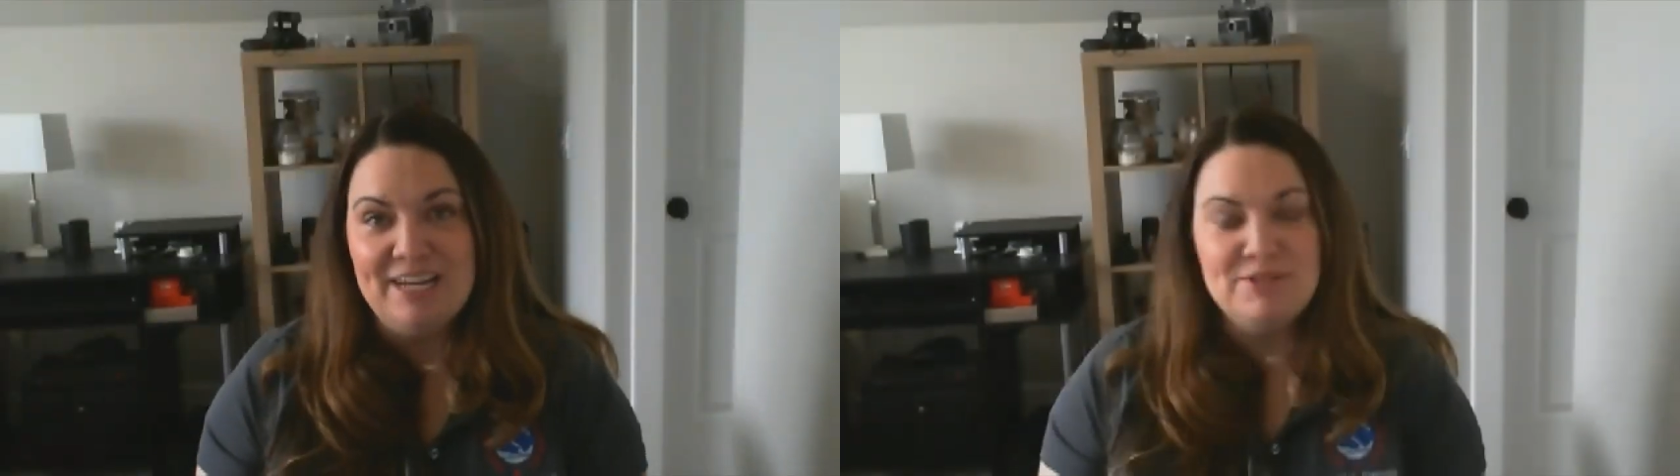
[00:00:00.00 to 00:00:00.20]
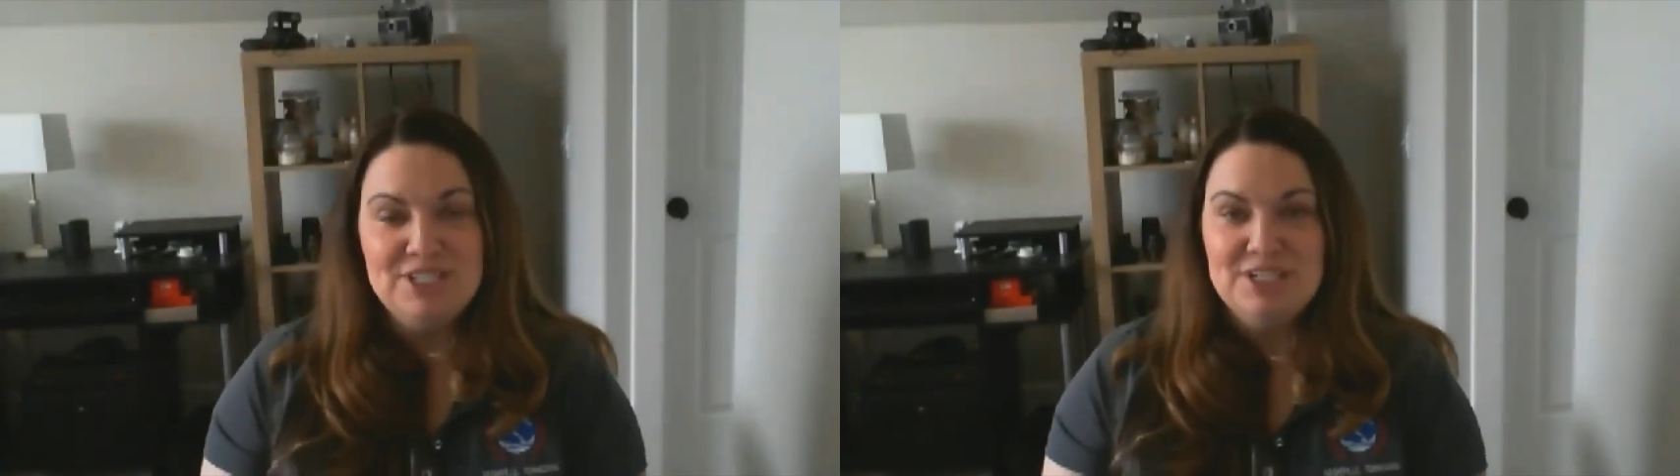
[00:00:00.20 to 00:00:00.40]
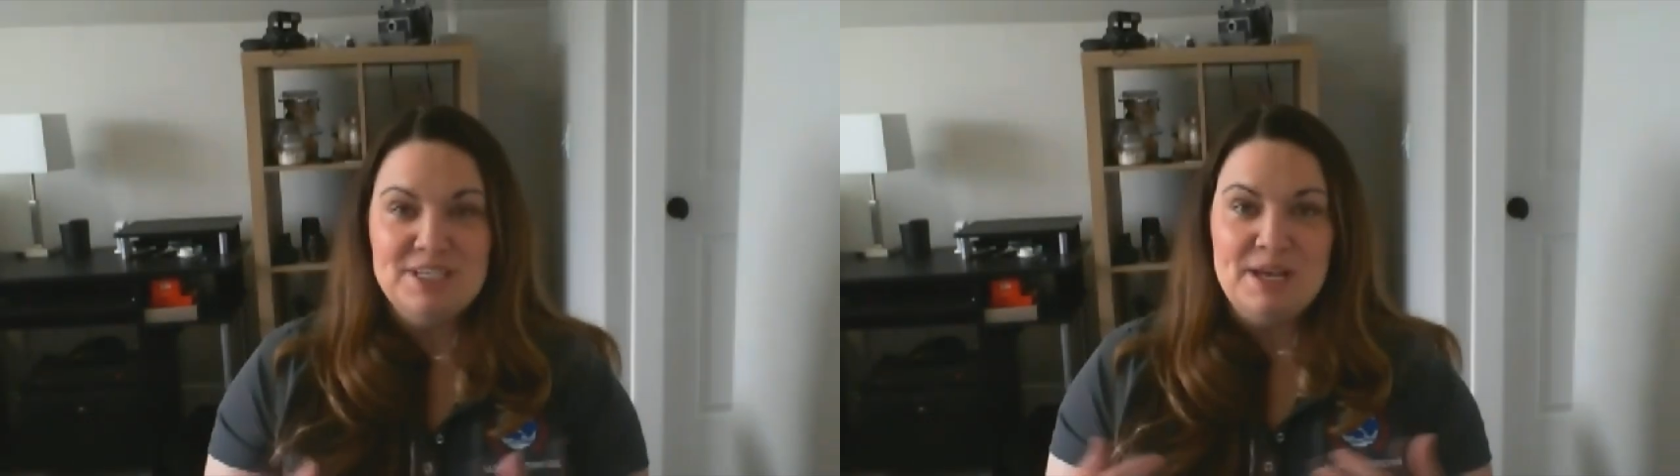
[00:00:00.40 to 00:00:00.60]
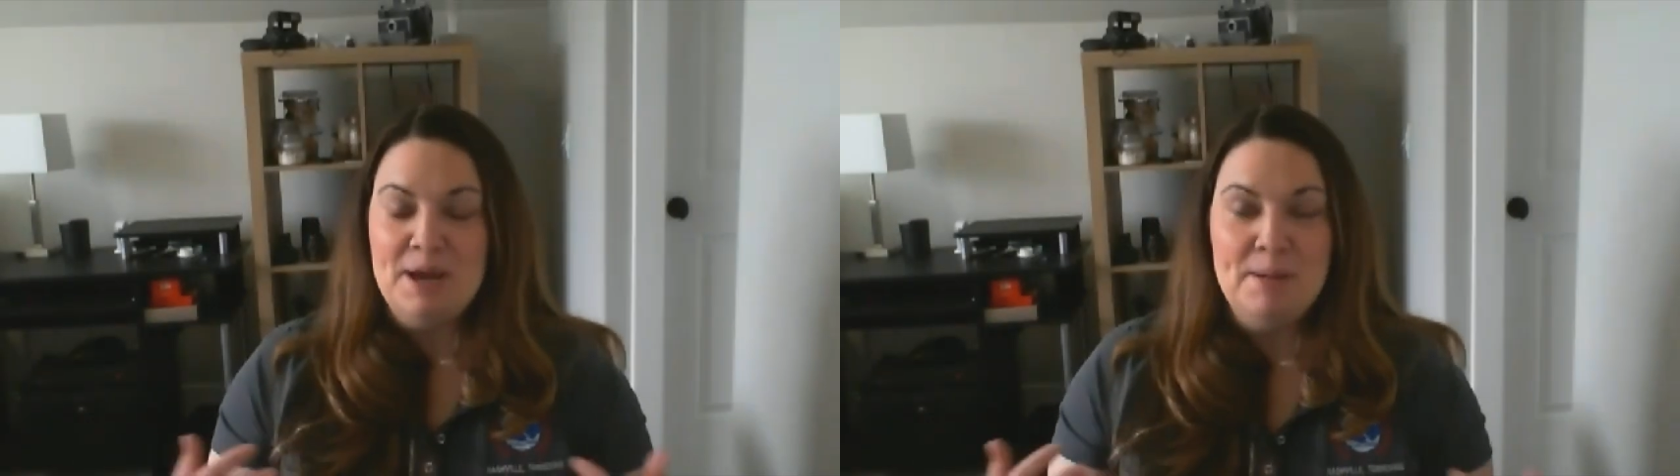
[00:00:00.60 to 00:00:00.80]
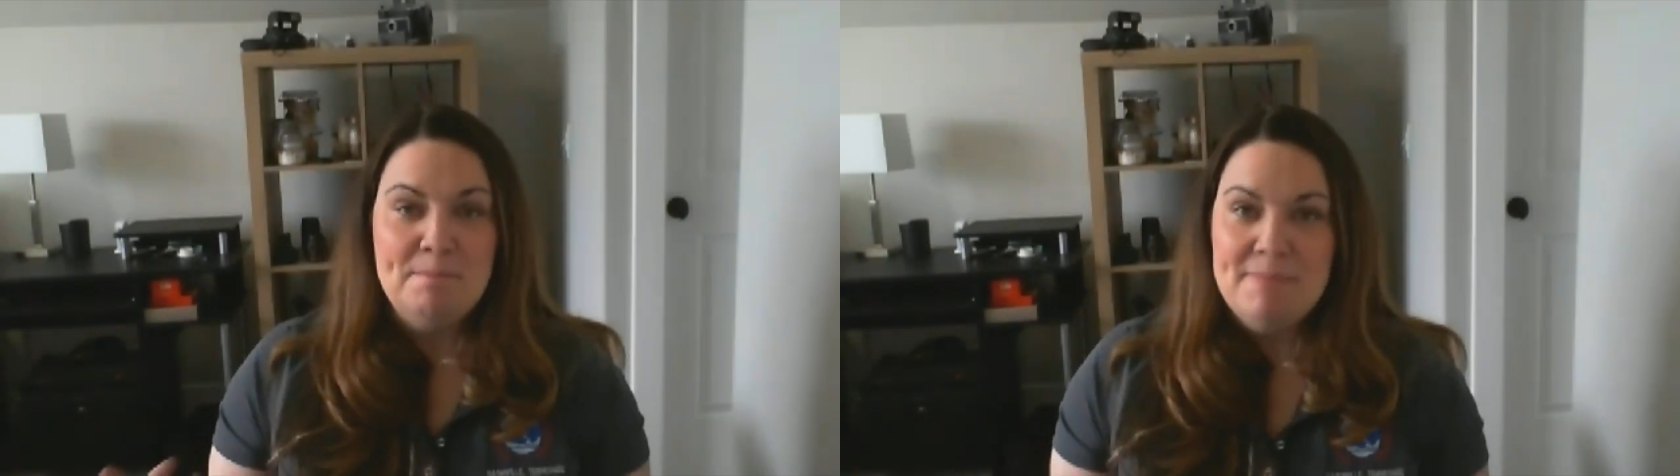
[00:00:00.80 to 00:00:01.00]
which is
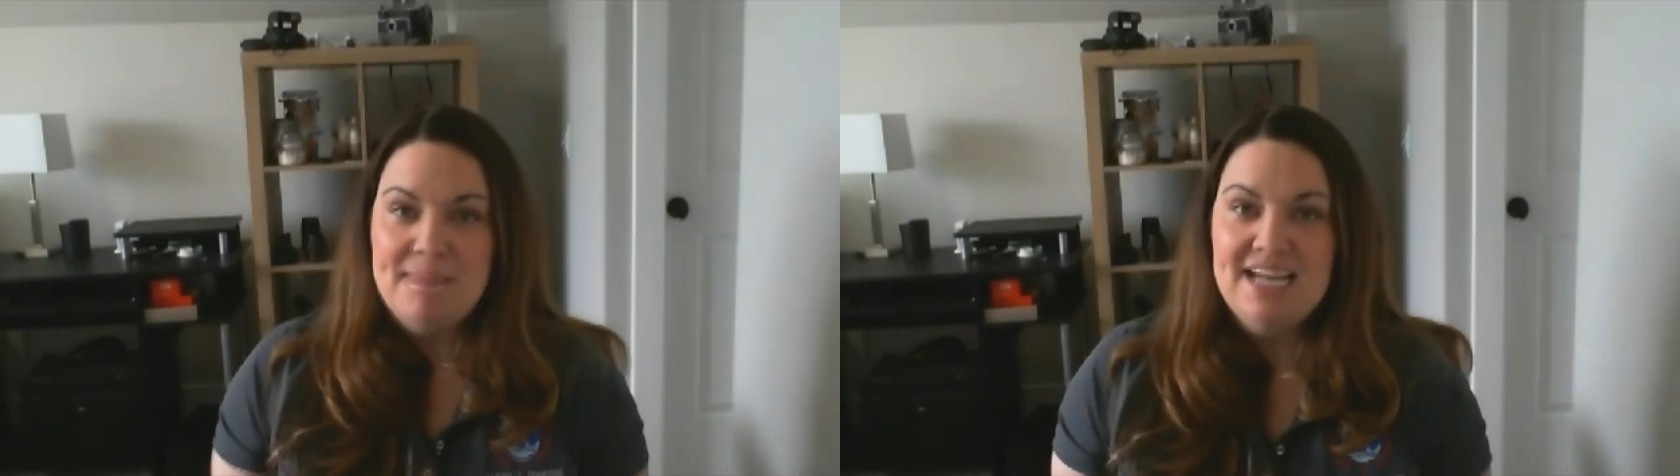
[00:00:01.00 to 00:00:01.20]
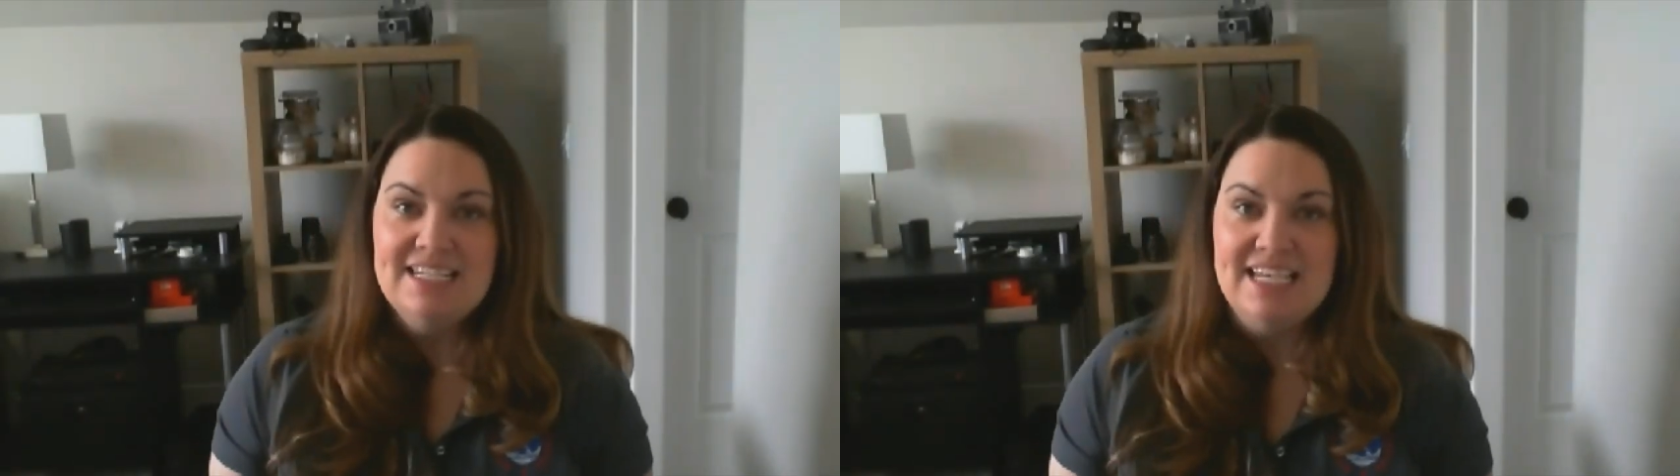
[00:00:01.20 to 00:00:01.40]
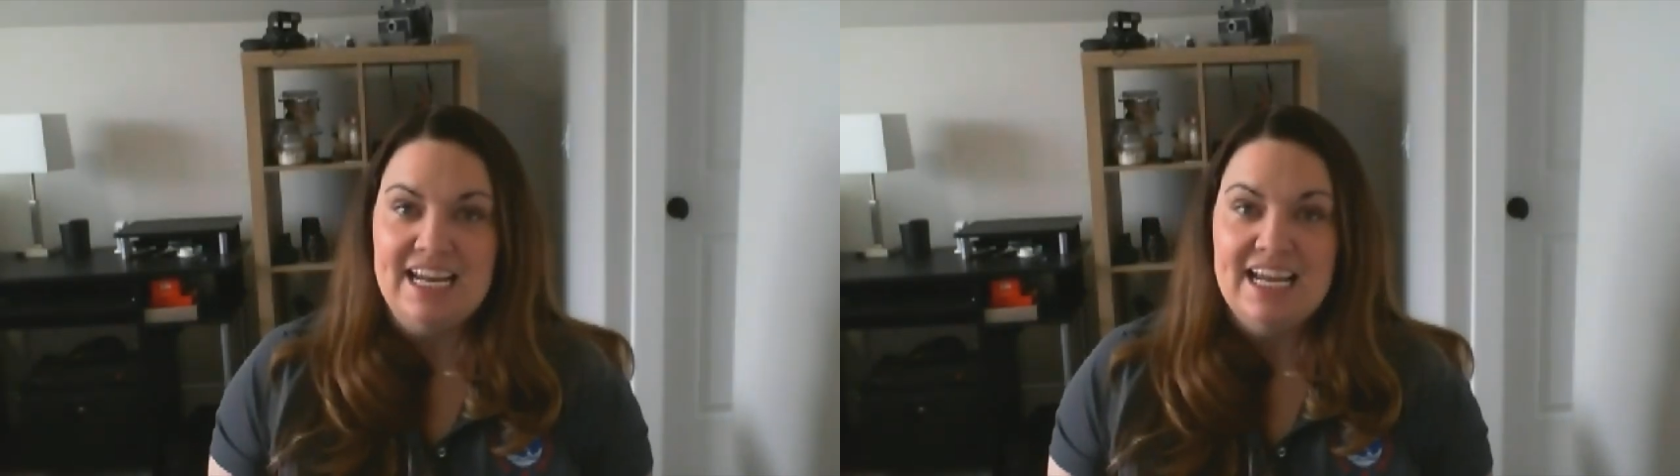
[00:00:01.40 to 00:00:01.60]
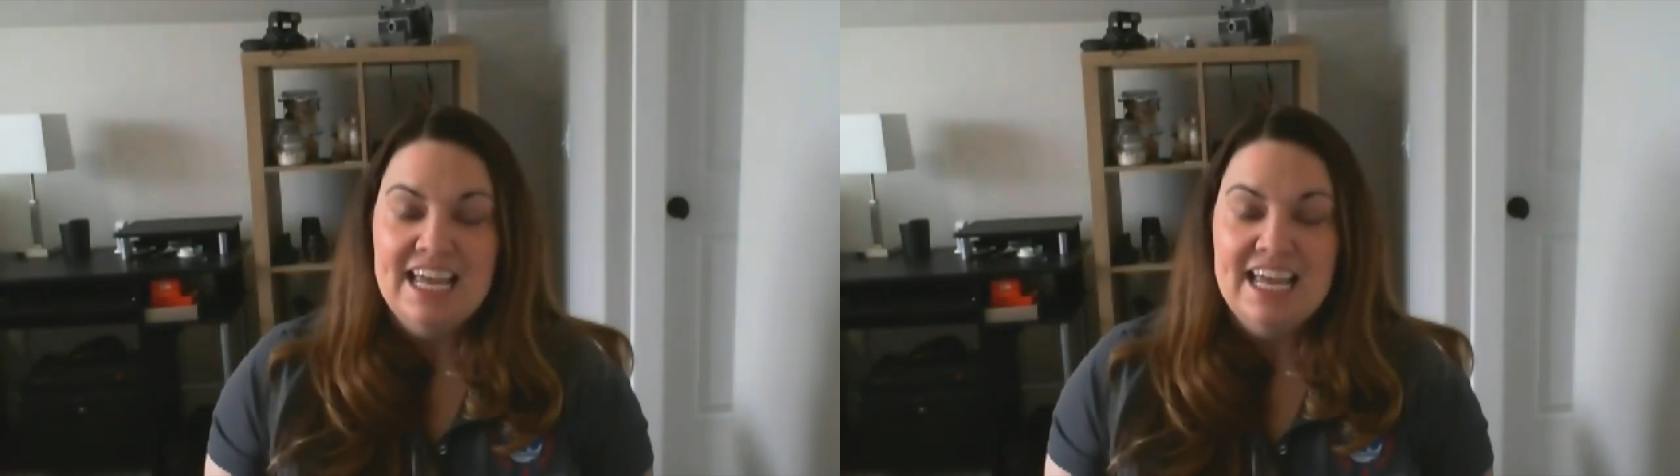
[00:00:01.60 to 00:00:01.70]
amazing.